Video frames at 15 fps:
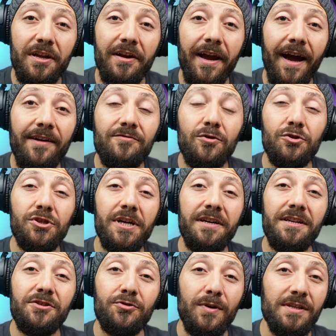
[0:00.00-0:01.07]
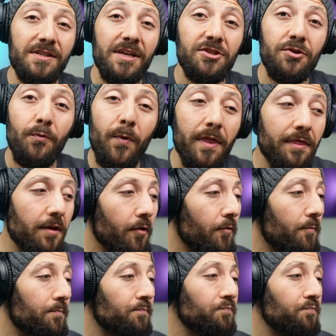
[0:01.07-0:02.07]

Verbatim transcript: and I have to share the translation with you.